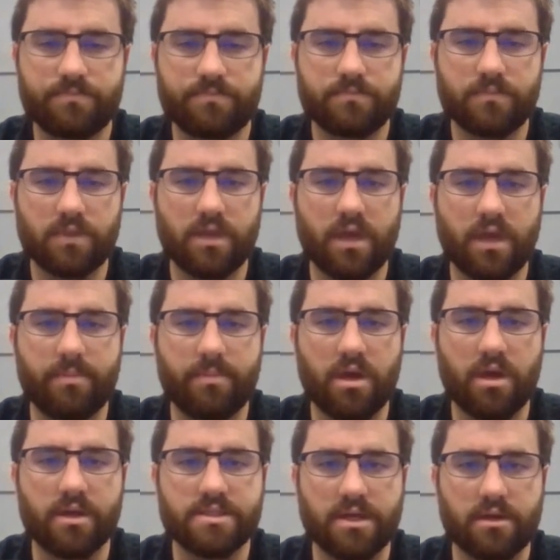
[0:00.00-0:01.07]
You got to be
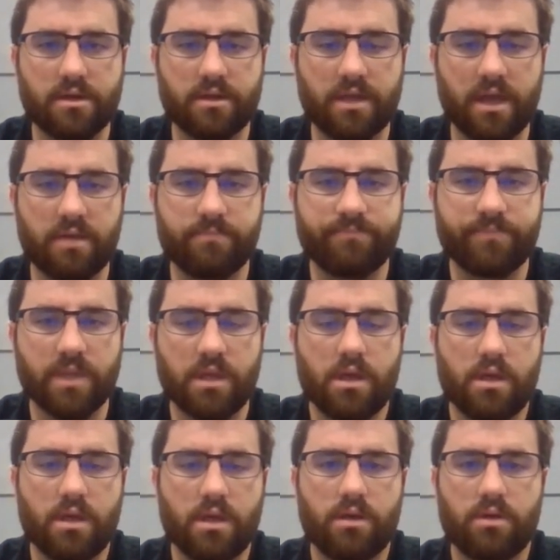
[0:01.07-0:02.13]
honest there, okay?
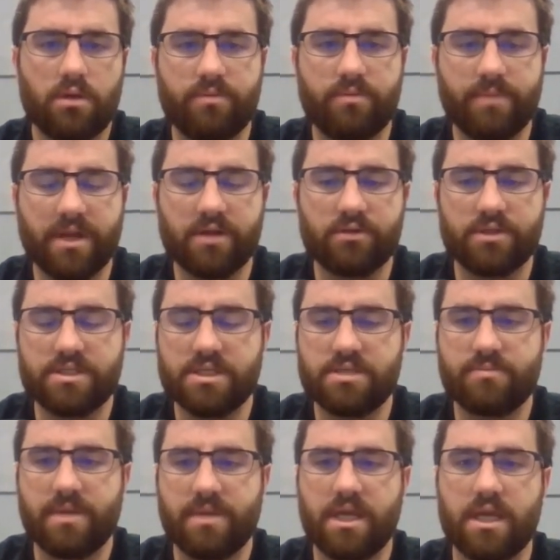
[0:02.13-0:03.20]
With medical
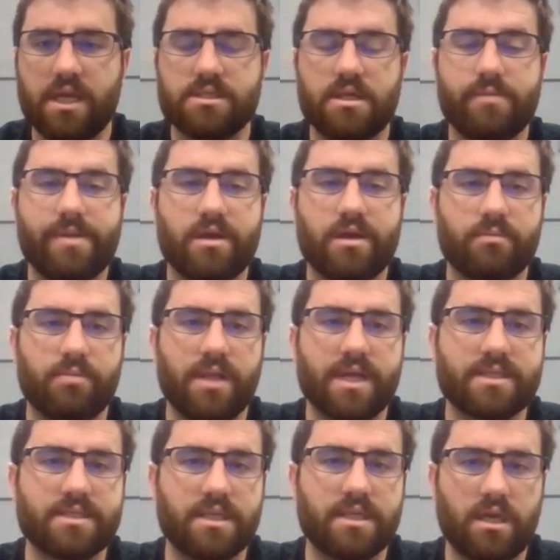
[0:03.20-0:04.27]
decision making, it's all about
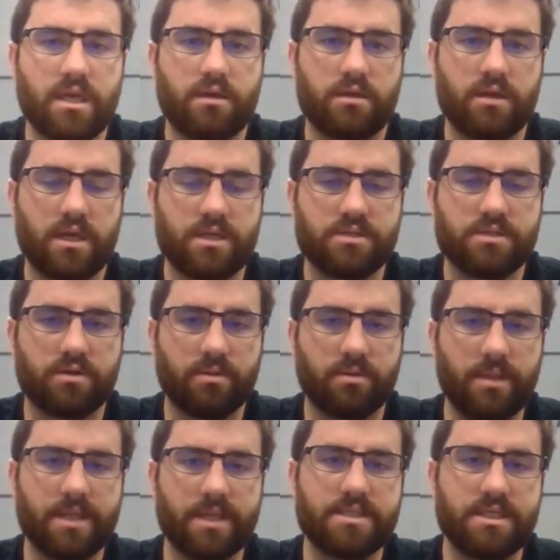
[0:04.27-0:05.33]
complexity. Okay, so
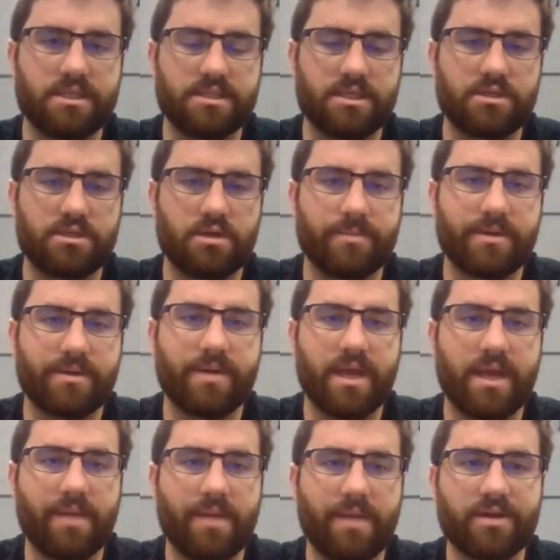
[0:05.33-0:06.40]
complexity is determined by
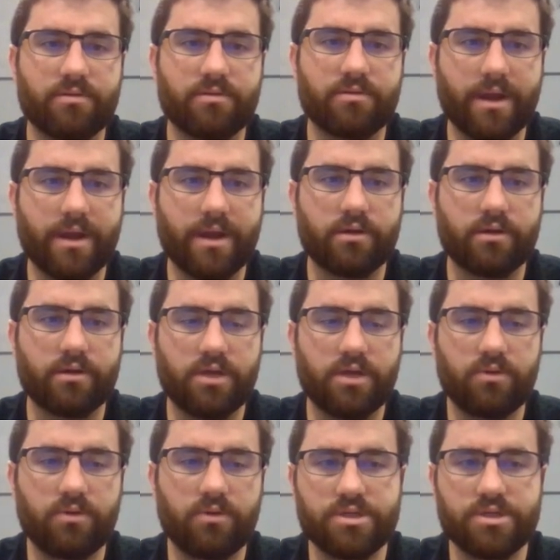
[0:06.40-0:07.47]
how many chronic or
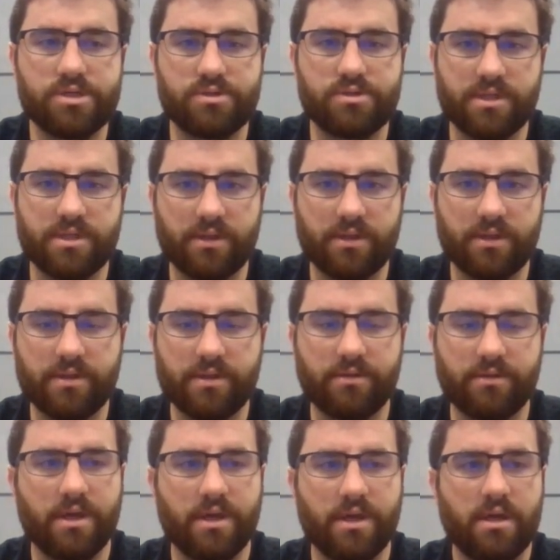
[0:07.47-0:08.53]
acute issues you're dealing with.
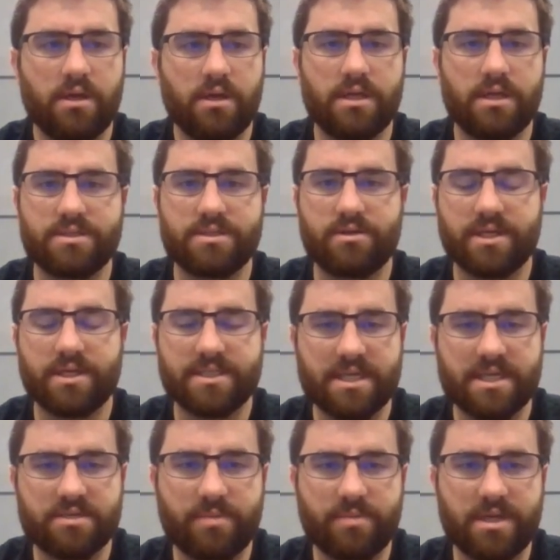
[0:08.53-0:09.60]
Is there an
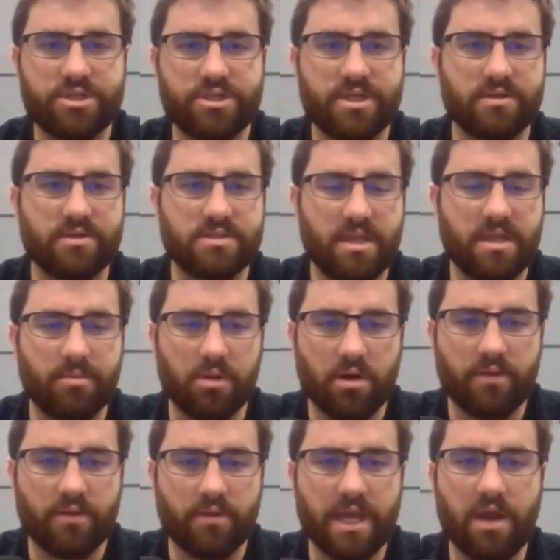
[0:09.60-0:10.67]
exacerbation? How stable
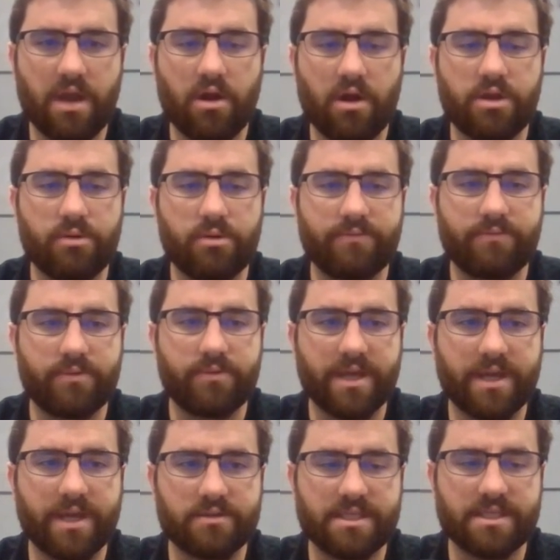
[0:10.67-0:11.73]
are they? Are you reviewing
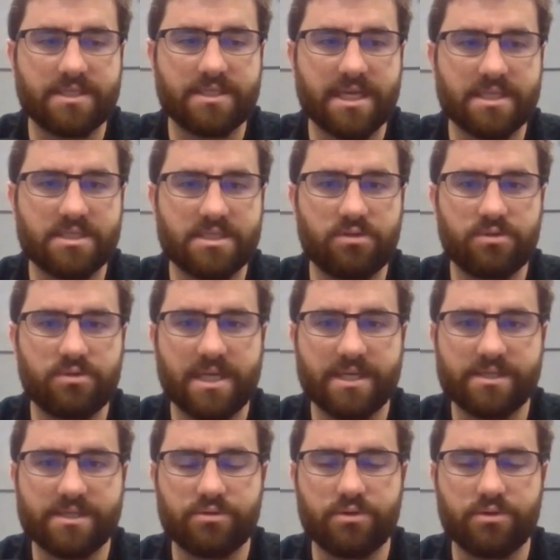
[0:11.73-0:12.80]
outside tests, new
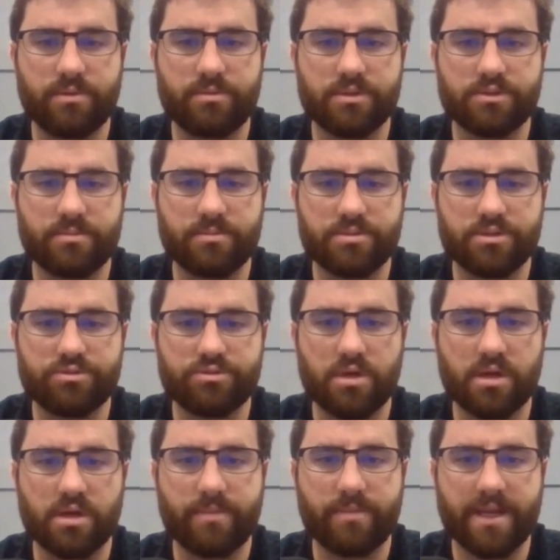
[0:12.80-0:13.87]
tests, or doing prescription
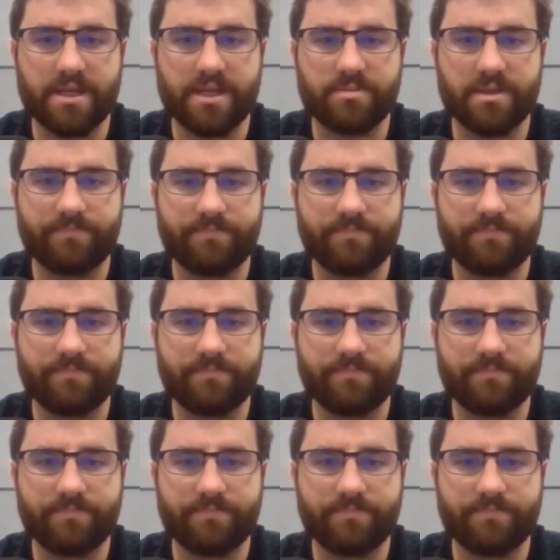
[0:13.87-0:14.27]
drug management?